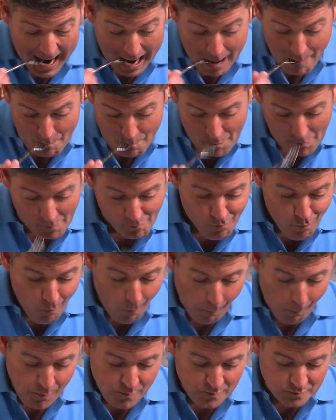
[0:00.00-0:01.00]
Well, son,
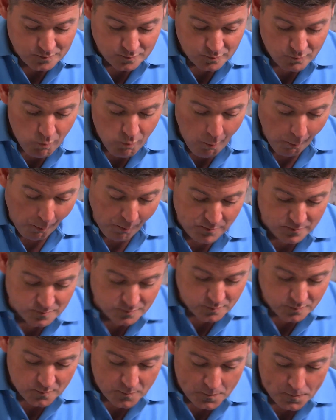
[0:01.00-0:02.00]
I'm so glad you
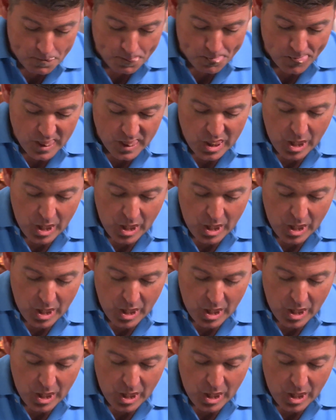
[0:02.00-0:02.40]
love it.